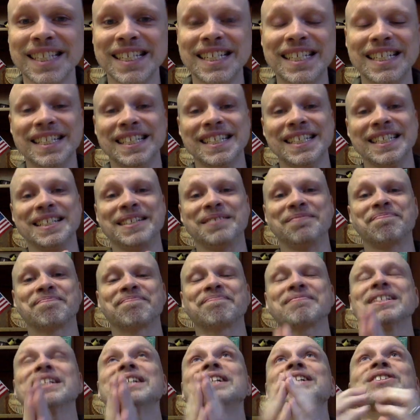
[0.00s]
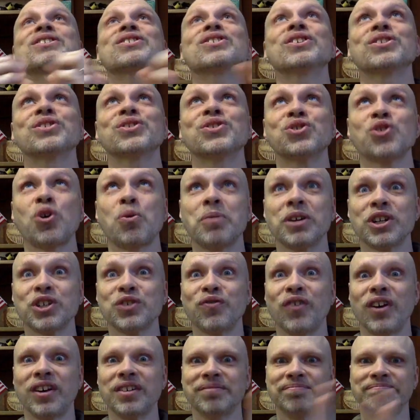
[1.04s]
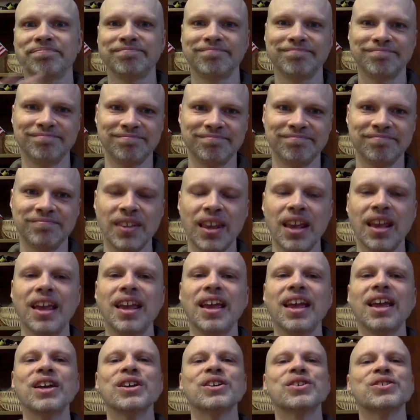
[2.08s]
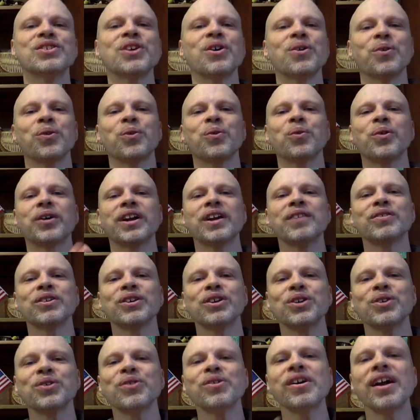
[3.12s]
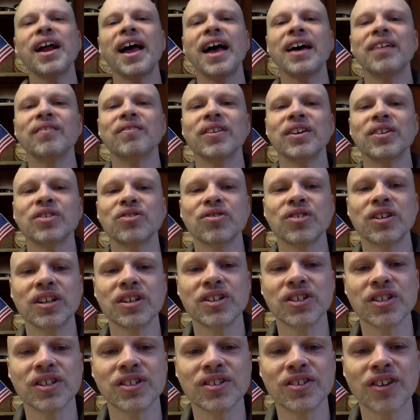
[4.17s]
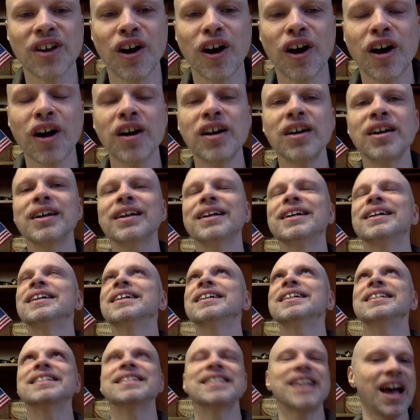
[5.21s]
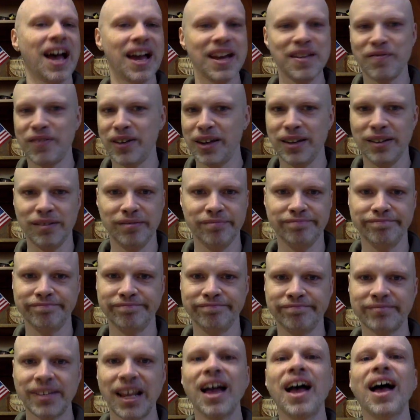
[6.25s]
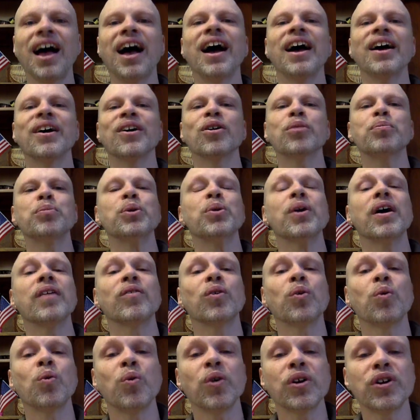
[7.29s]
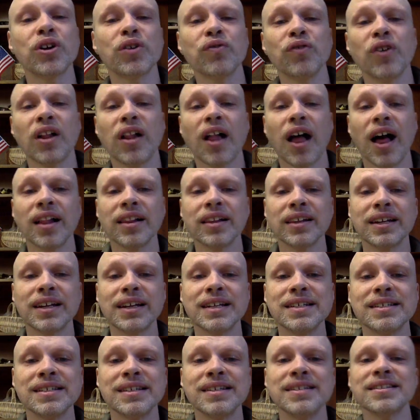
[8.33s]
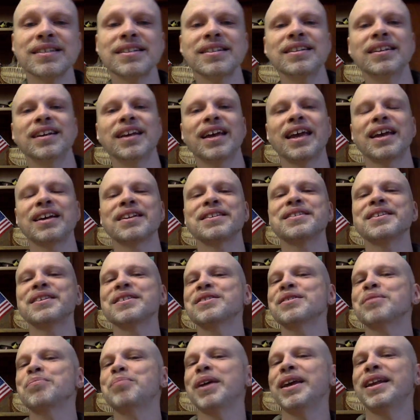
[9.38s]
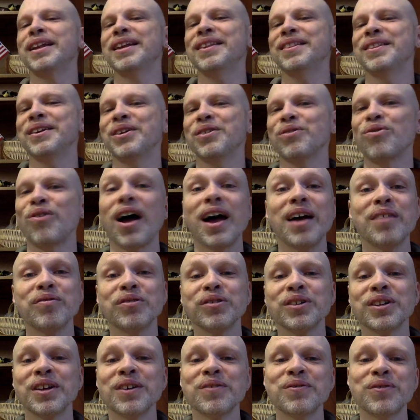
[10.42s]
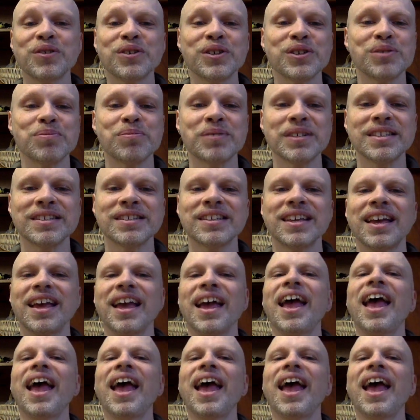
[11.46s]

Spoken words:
season. It's so much fun. So whatever your Advent traditions are, dive in. I hope you have a wonderful holiday season, anticipating the arrival of Christmas